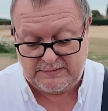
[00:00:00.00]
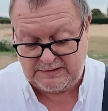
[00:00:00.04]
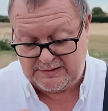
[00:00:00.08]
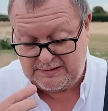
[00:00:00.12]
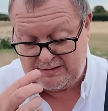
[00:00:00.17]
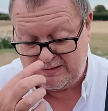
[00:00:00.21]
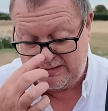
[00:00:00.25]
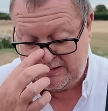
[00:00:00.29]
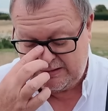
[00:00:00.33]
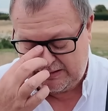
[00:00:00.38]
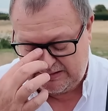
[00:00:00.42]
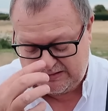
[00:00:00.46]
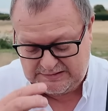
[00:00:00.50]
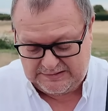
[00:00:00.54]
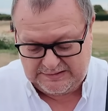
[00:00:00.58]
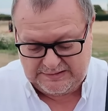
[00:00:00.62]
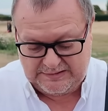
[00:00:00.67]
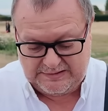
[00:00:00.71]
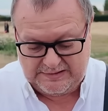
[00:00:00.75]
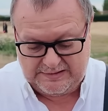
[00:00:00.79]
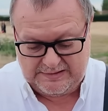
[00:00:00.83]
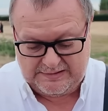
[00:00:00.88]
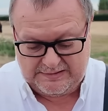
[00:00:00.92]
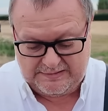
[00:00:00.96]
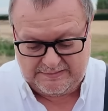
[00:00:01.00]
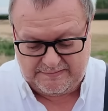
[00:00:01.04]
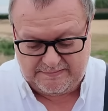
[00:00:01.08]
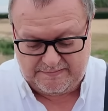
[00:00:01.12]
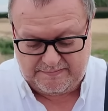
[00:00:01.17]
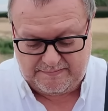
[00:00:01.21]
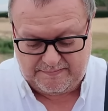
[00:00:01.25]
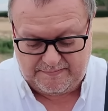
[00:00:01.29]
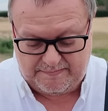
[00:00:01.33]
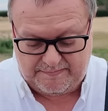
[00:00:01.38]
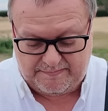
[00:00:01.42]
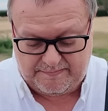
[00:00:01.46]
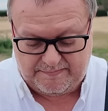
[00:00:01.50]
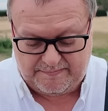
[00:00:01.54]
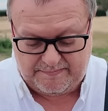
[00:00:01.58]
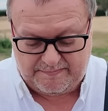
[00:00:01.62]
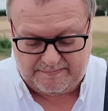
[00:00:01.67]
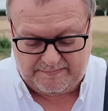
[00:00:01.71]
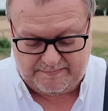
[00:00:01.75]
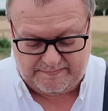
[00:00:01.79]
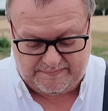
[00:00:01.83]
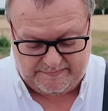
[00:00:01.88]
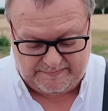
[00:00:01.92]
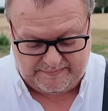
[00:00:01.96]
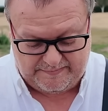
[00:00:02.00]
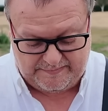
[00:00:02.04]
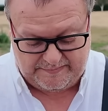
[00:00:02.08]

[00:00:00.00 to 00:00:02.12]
No one is speaking in this clip.